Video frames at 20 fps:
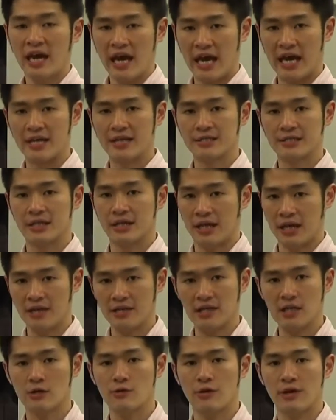It is an
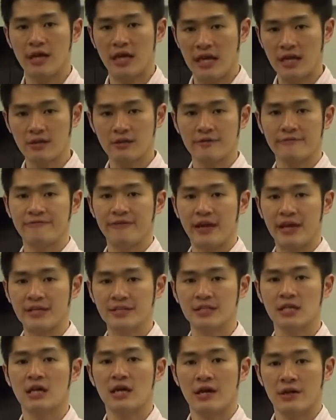integrated
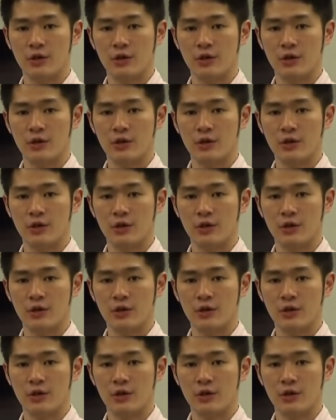interface